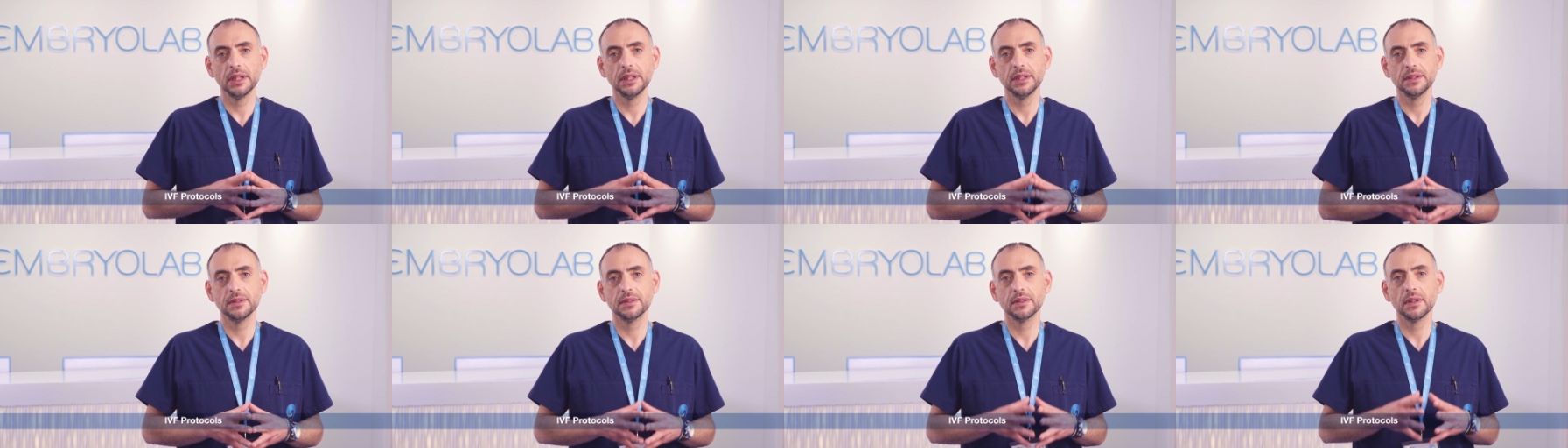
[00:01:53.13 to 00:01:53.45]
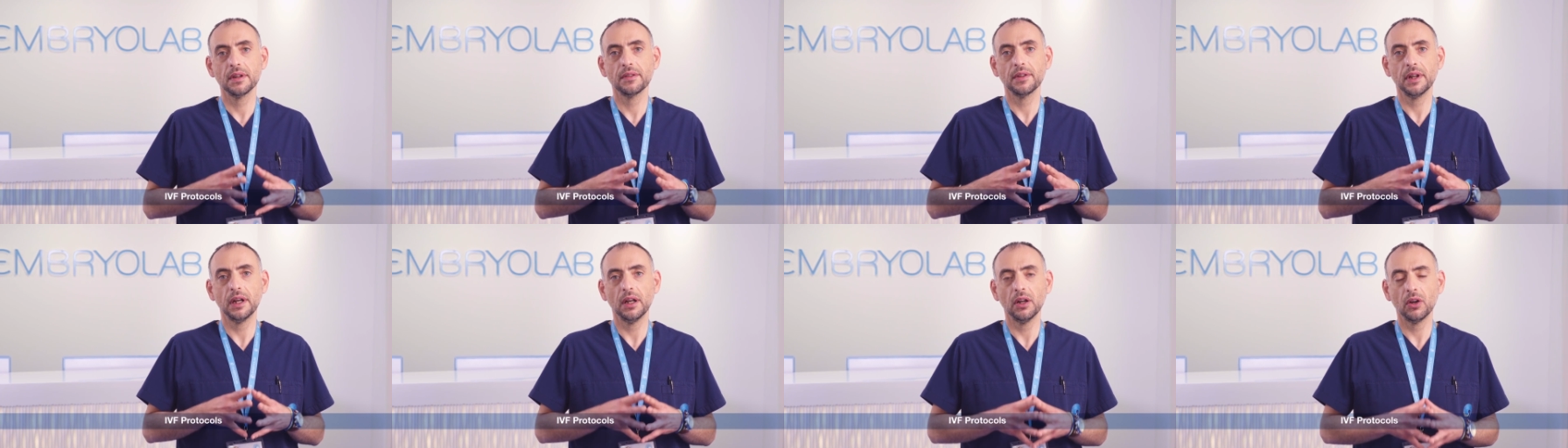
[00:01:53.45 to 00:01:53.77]

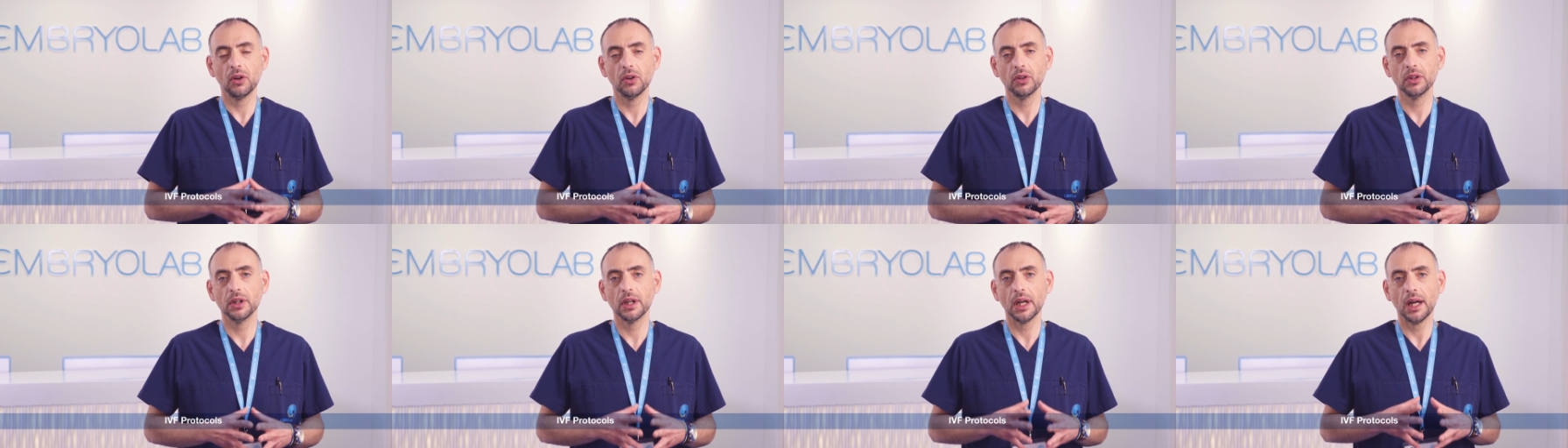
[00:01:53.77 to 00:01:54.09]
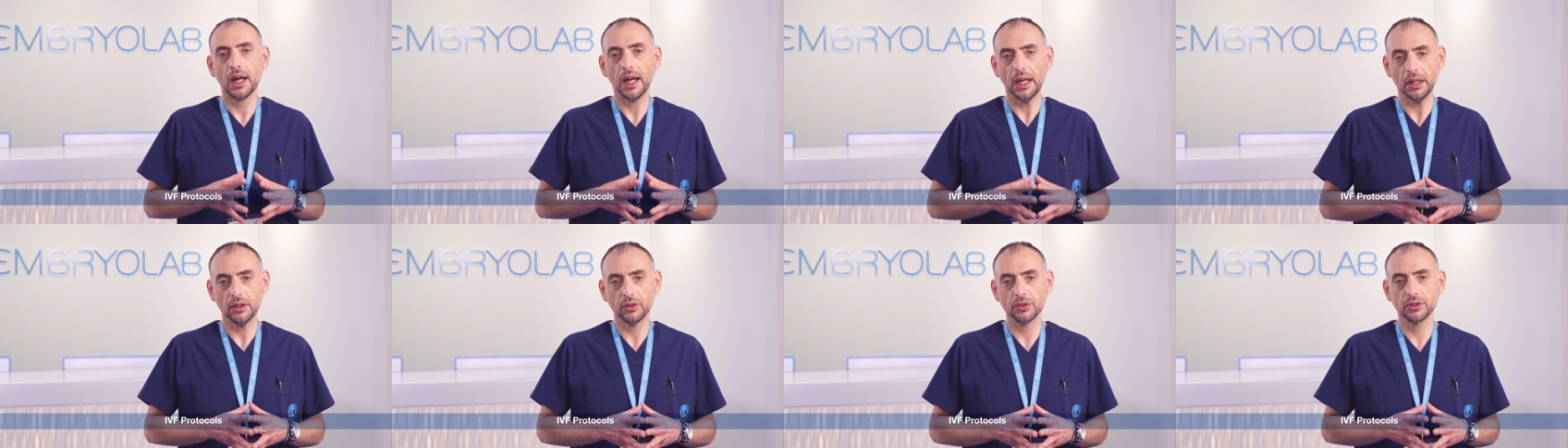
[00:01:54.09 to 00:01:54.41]
is the long
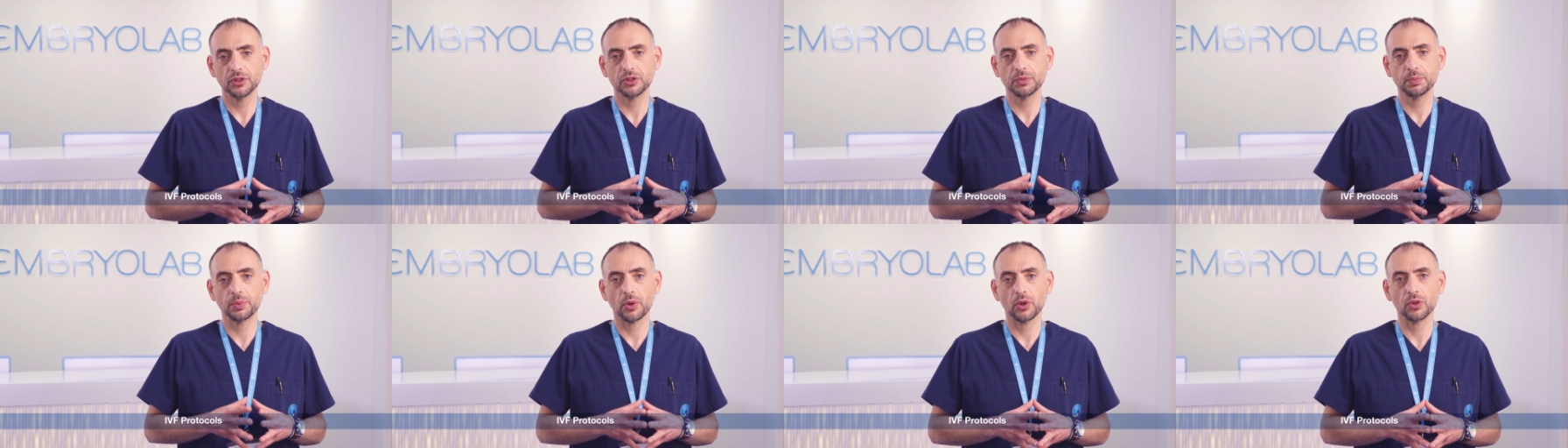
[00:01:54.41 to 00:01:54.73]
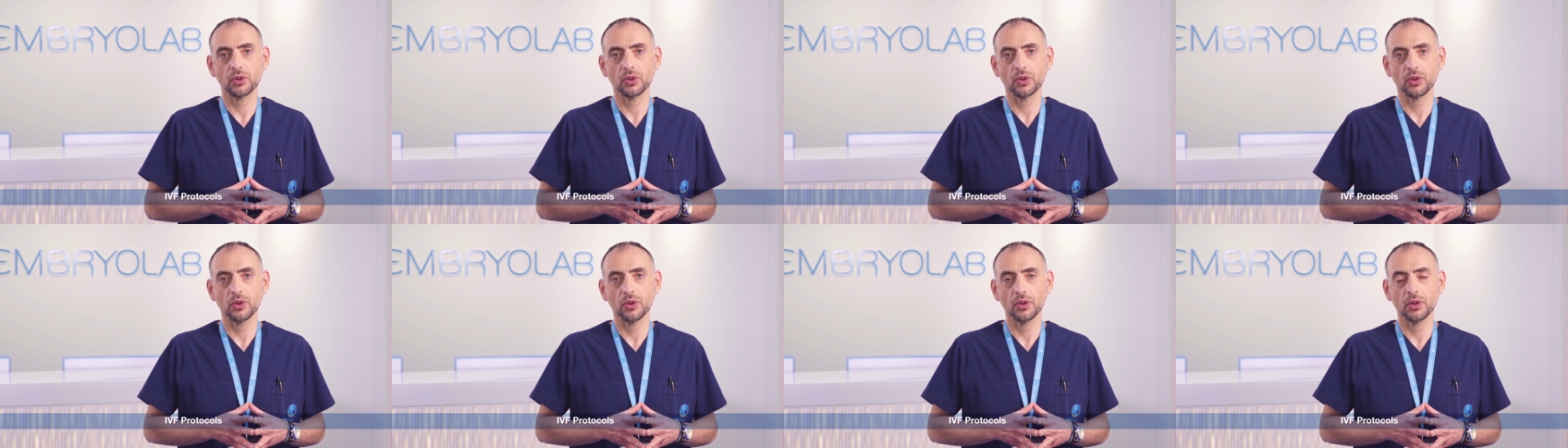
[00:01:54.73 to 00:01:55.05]
agonist
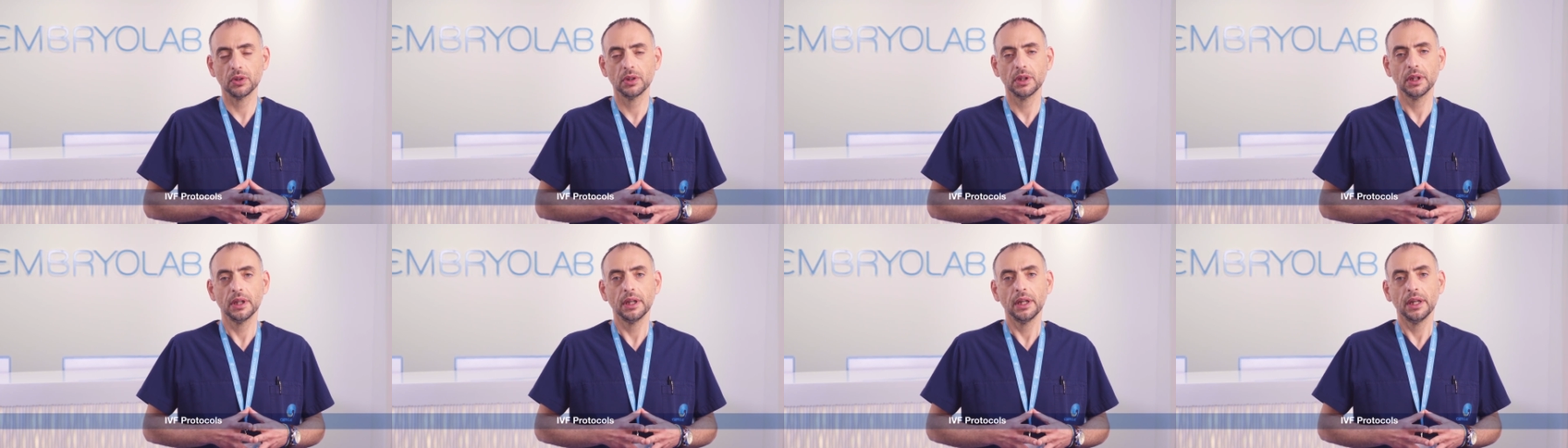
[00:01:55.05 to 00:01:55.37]
protocol.